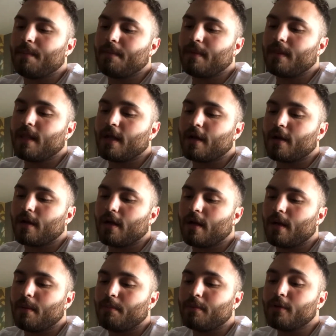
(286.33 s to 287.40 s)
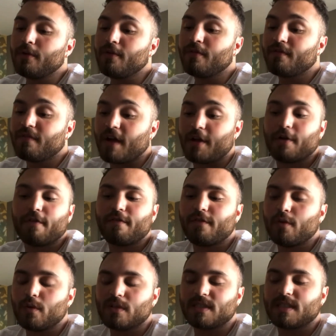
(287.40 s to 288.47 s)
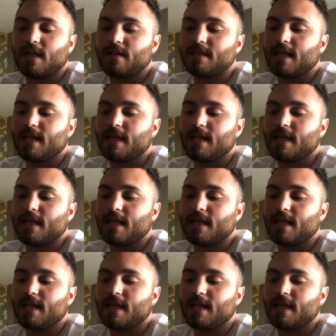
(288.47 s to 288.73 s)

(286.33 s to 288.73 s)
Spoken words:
their blue fire fuel cell